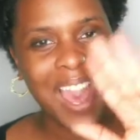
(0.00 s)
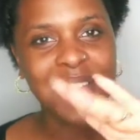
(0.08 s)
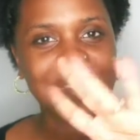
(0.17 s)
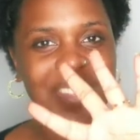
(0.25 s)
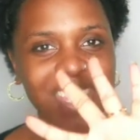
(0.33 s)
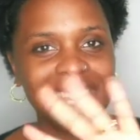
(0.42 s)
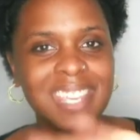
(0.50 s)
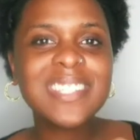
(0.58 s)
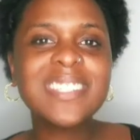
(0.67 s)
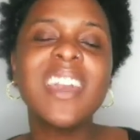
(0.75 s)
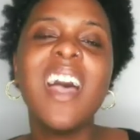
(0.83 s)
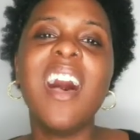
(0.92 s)
5
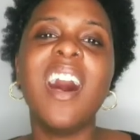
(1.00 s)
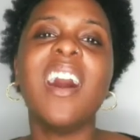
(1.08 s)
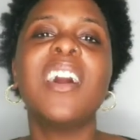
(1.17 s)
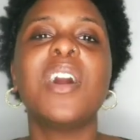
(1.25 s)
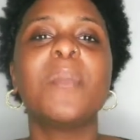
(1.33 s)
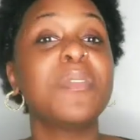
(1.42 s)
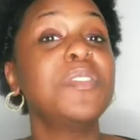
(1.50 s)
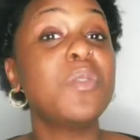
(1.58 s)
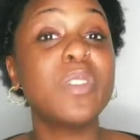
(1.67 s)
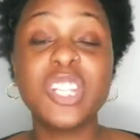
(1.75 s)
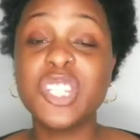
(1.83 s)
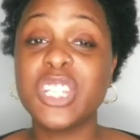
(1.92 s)
things. If
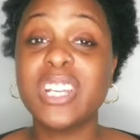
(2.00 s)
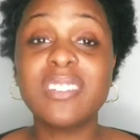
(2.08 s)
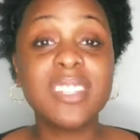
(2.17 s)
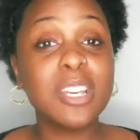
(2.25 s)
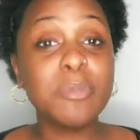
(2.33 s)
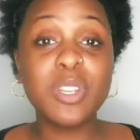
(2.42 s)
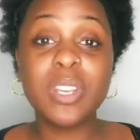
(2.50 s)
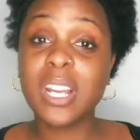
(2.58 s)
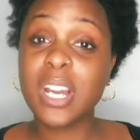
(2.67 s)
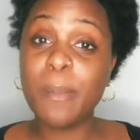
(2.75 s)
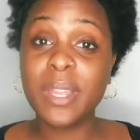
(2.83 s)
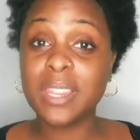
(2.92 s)
you want to share them, you can
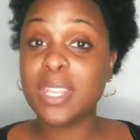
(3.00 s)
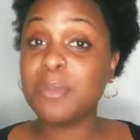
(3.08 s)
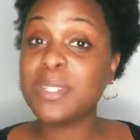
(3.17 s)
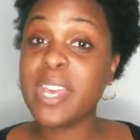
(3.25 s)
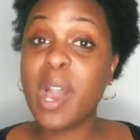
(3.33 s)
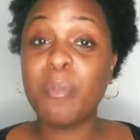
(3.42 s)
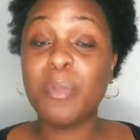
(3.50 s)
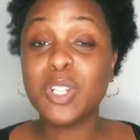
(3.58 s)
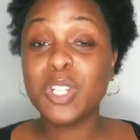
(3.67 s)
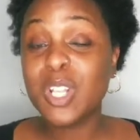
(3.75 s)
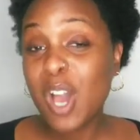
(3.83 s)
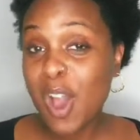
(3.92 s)
comment them down
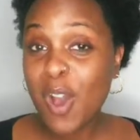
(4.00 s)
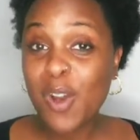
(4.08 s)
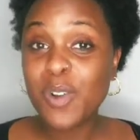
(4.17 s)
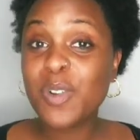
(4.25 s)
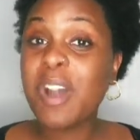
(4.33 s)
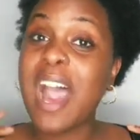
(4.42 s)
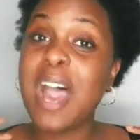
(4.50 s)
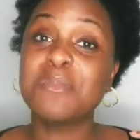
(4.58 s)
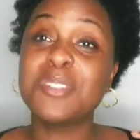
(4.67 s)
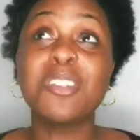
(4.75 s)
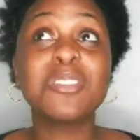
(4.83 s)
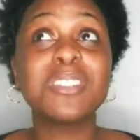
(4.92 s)
below.
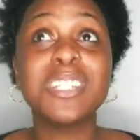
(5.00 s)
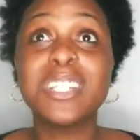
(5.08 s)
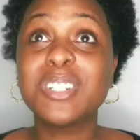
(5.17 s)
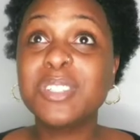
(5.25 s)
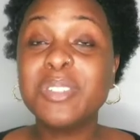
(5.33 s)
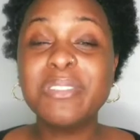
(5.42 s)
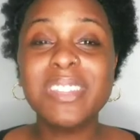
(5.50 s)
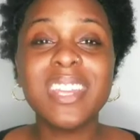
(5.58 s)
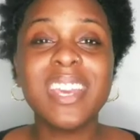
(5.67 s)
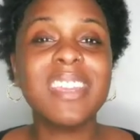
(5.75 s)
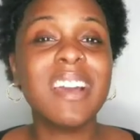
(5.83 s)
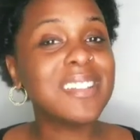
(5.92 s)
I'm totally cool with
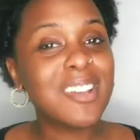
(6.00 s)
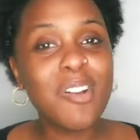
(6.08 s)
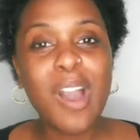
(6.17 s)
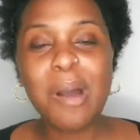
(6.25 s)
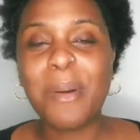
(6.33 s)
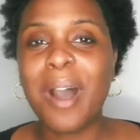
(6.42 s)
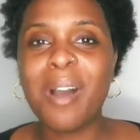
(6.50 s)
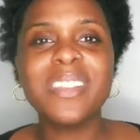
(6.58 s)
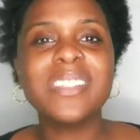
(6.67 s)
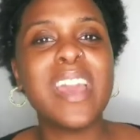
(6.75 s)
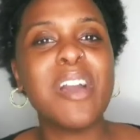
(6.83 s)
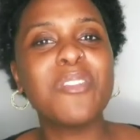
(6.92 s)
that. Y'all know I'm
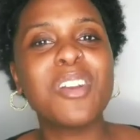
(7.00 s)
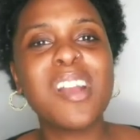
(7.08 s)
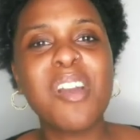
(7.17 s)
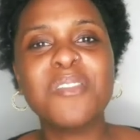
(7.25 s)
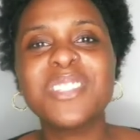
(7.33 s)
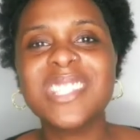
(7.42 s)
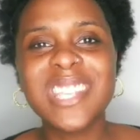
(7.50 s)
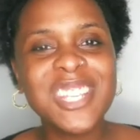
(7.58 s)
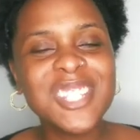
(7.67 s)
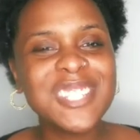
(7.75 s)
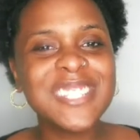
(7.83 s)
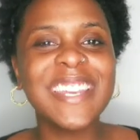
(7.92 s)
always down for a
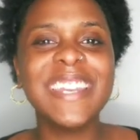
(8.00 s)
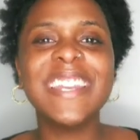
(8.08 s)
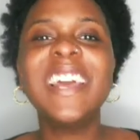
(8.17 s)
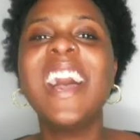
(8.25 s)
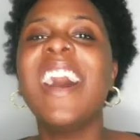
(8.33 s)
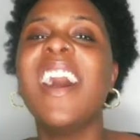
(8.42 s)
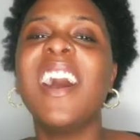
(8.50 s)
conversation.